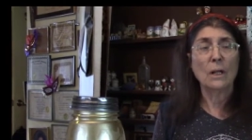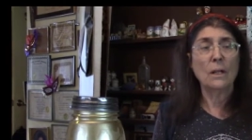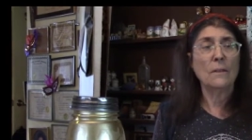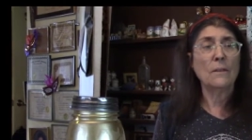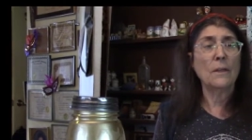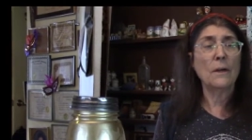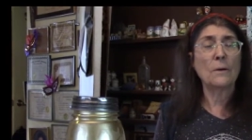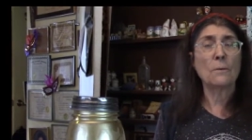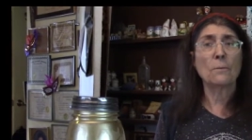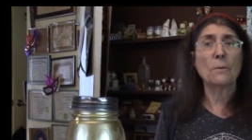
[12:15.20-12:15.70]

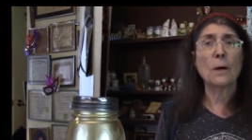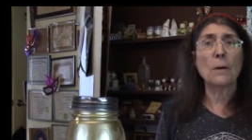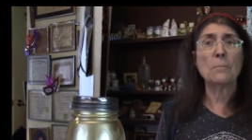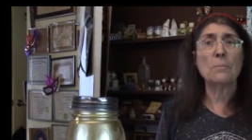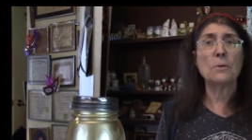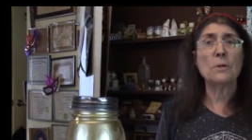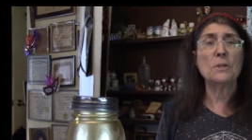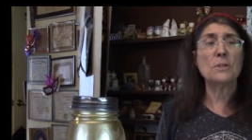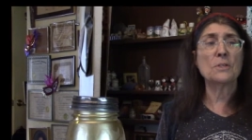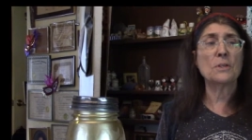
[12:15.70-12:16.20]
that
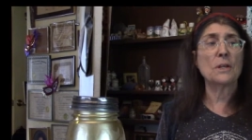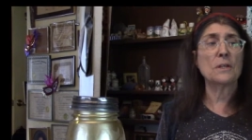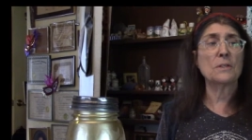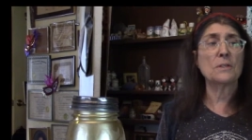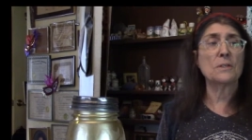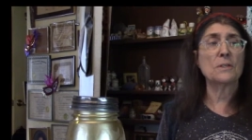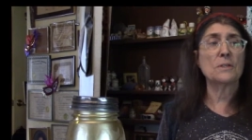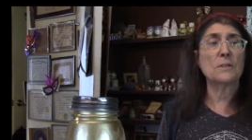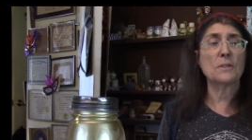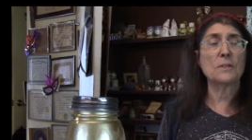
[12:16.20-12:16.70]

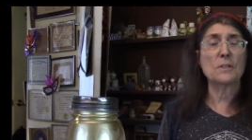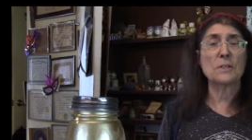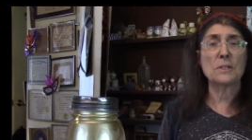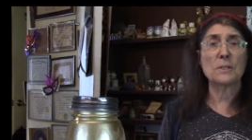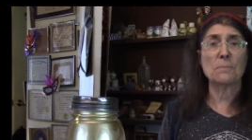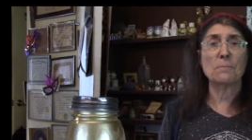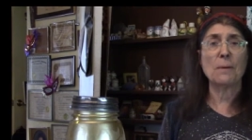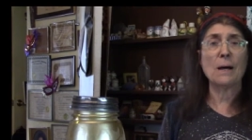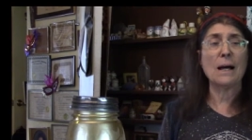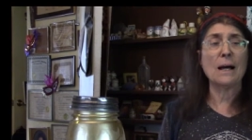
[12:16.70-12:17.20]
represents the
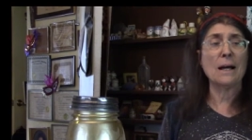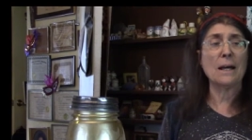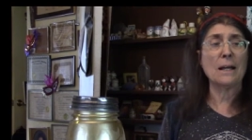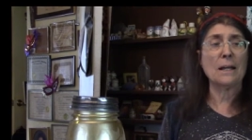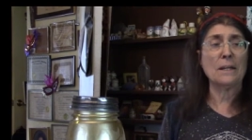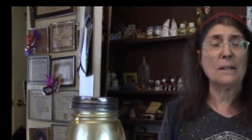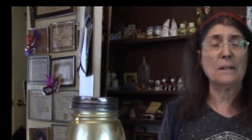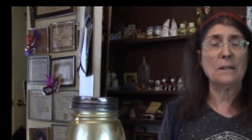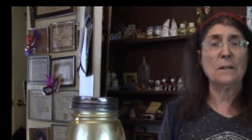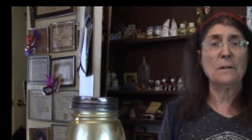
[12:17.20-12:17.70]

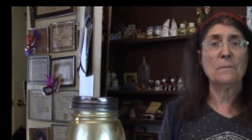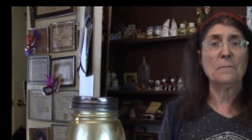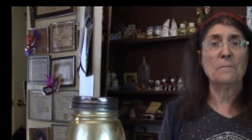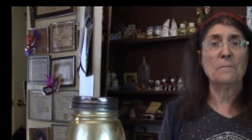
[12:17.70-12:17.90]
spine.